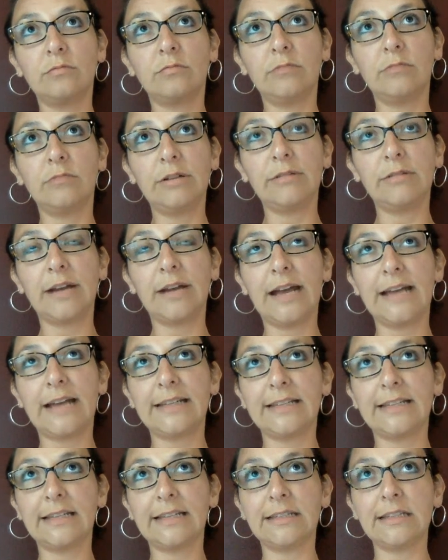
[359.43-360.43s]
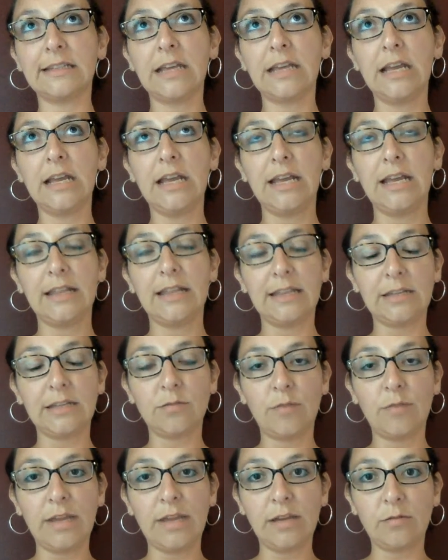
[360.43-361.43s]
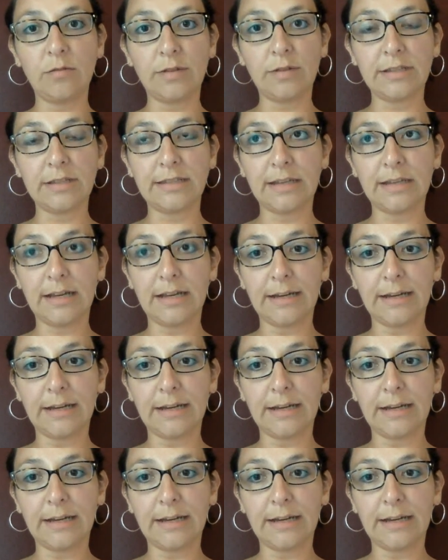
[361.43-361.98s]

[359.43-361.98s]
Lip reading: we were asked this week was,